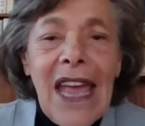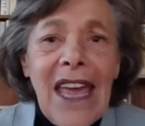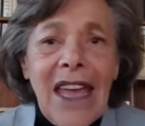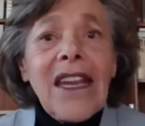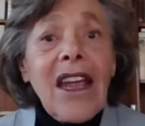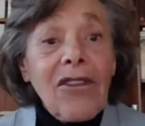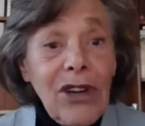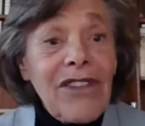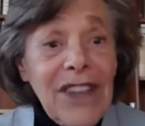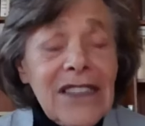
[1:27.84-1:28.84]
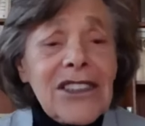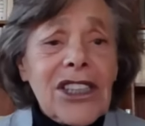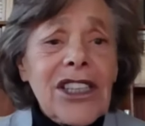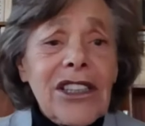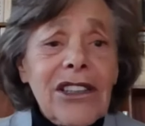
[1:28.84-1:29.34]
and reveals
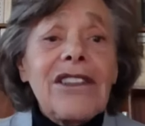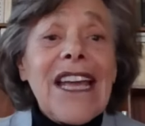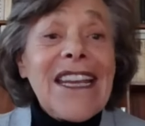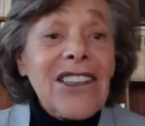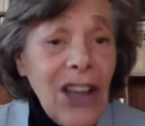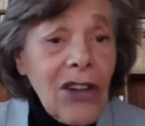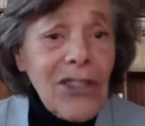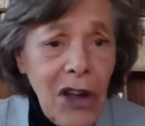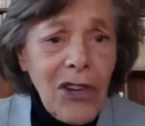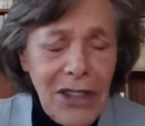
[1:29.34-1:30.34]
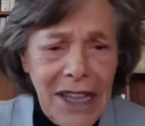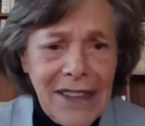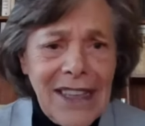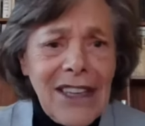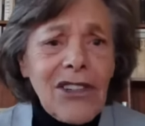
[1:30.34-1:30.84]
to you that you don't know
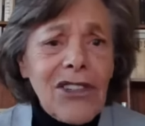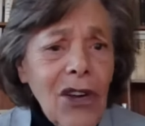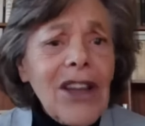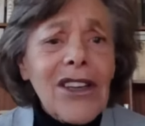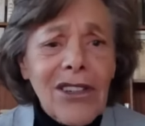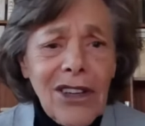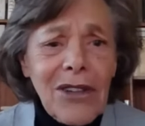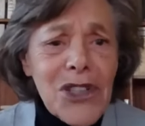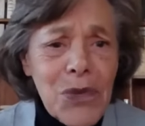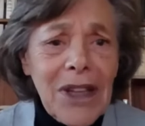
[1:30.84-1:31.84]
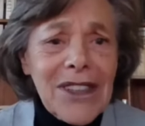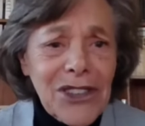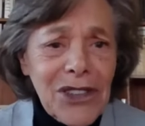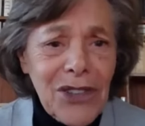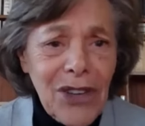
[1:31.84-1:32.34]
that thing you thought you knew as well
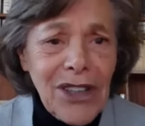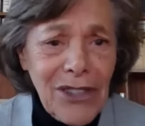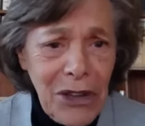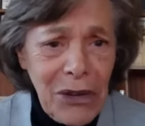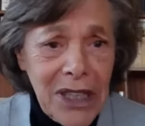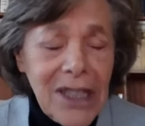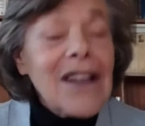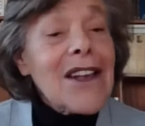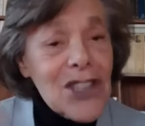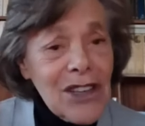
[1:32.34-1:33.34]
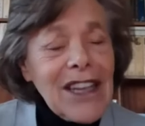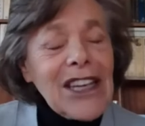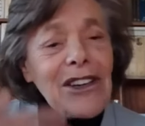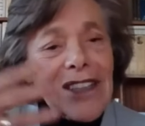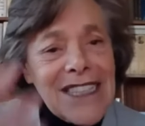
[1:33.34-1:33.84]
as you thought you knew it. So then
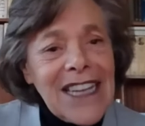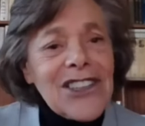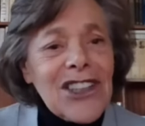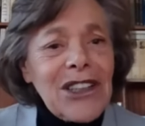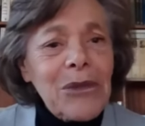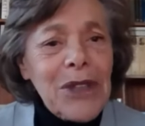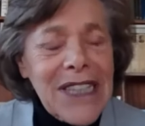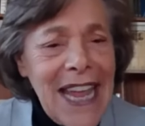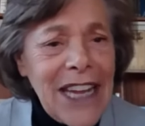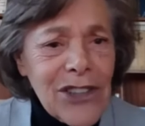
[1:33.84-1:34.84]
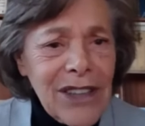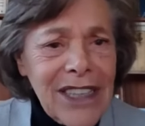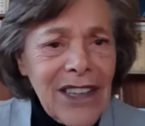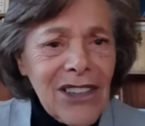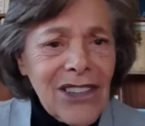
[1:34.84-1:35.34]
your attention would naturally
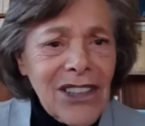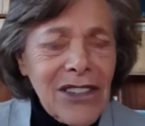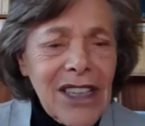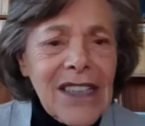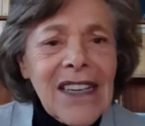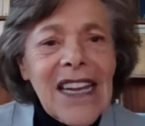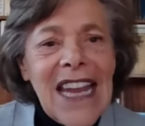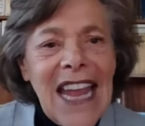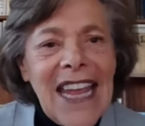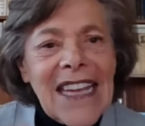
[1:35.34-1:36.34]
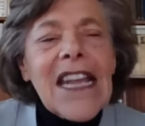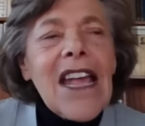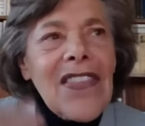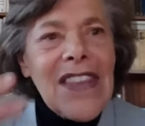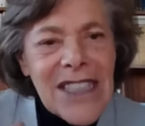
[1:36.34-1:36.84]
go to it. And
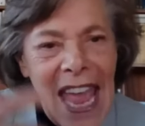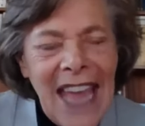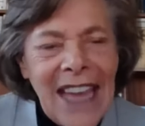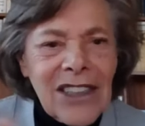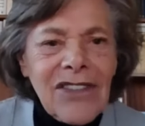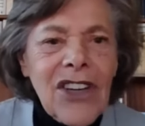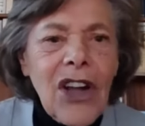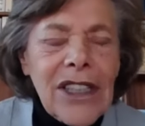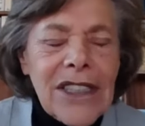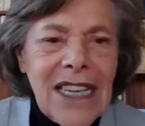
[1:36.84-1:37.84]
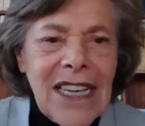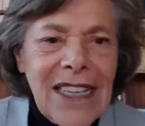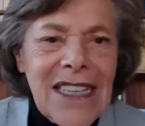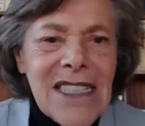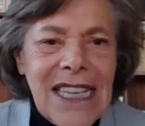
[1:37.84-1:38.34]
this act of noticing
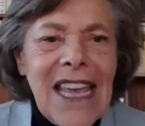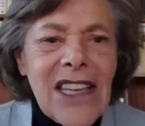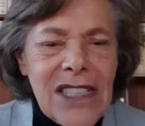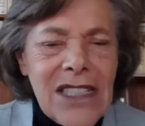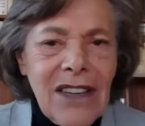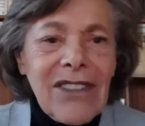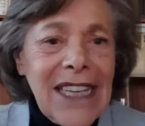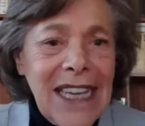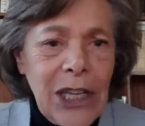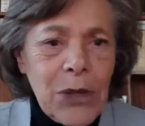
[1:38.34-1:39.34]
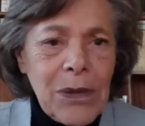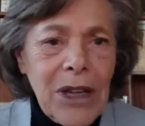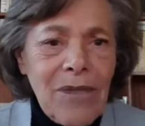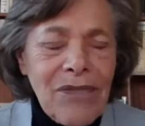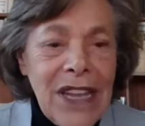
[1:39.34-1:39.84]
is the essence of engagement.
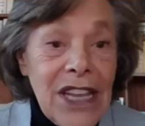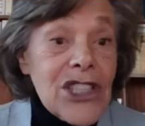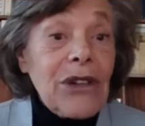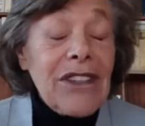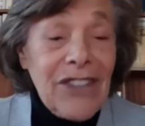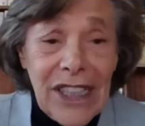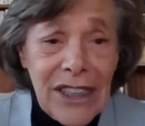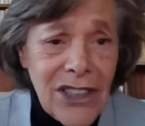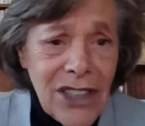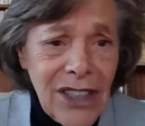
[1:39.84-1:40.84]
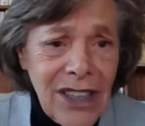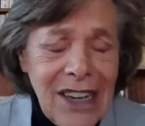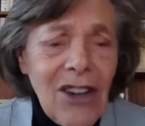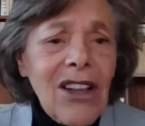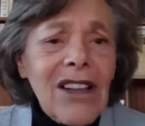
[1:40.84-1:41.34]
So it feels good.
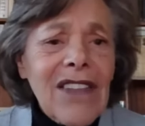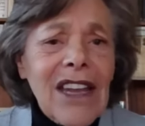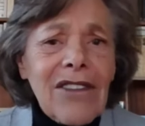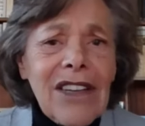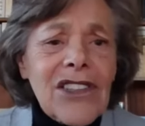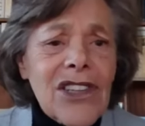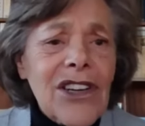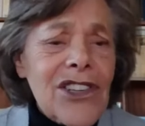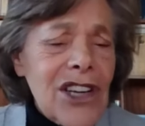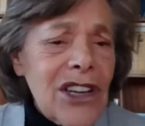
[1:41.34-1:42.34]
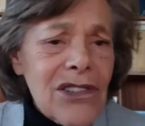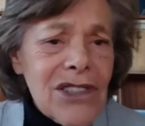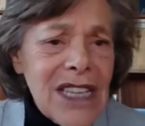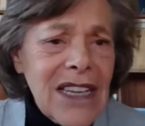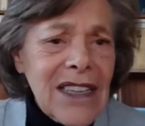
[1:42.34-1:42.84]
And all of that research shows
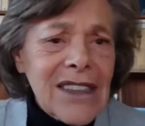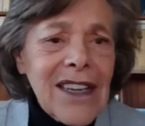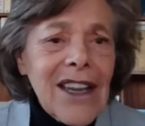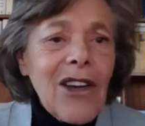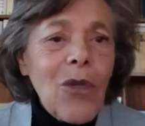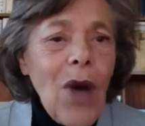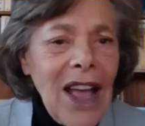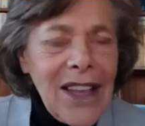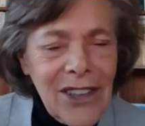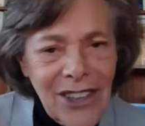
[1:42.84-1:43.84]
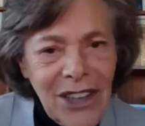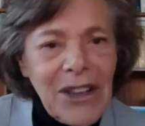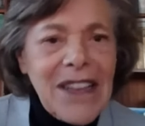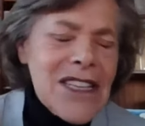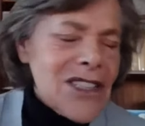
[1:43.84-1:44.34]
that while you're
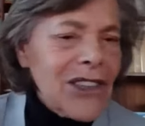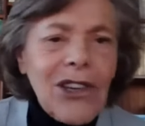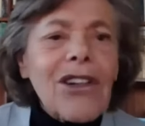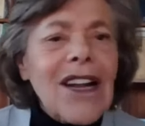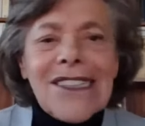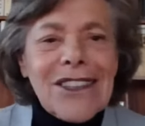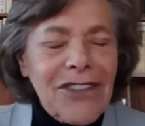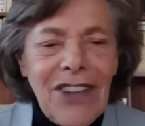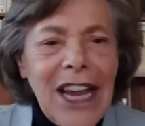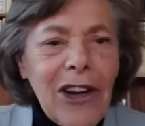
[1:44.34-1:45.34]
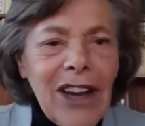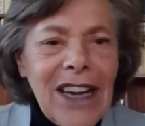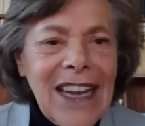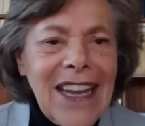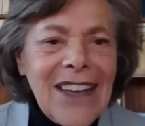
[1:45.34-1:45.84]
doing this, the neurons are
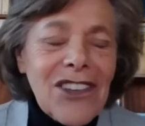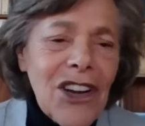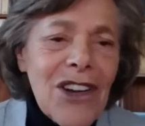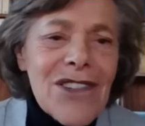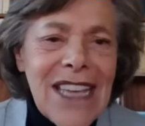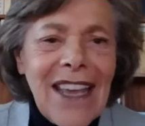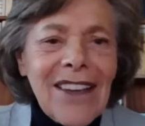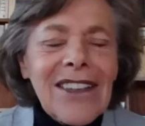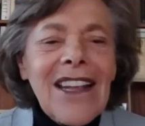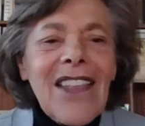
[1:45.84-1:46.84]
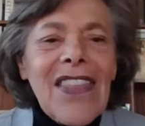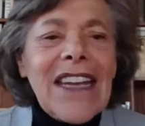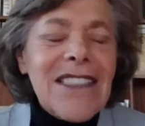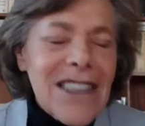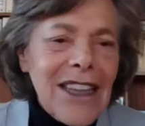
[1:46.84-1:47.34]
firing, and turns out that
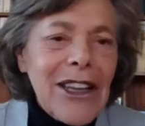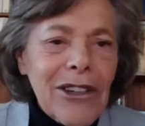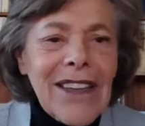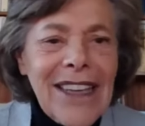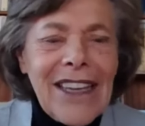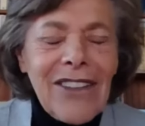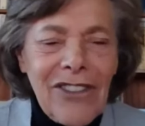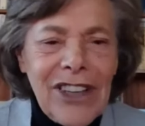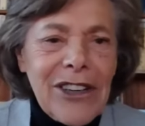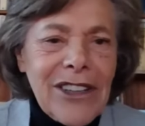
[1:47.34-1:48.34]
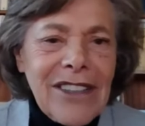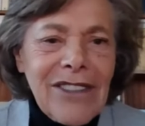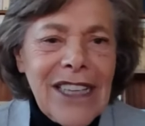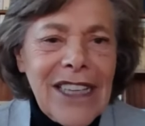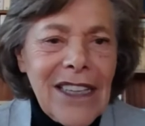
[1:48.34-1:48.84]
it's literally and
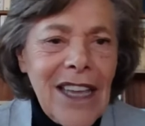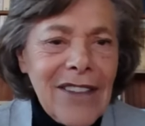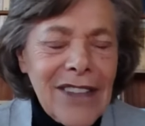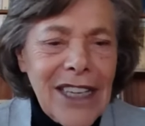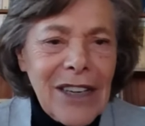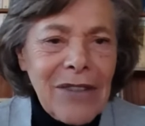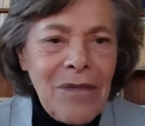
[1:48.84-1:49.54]
figuratively enlivening.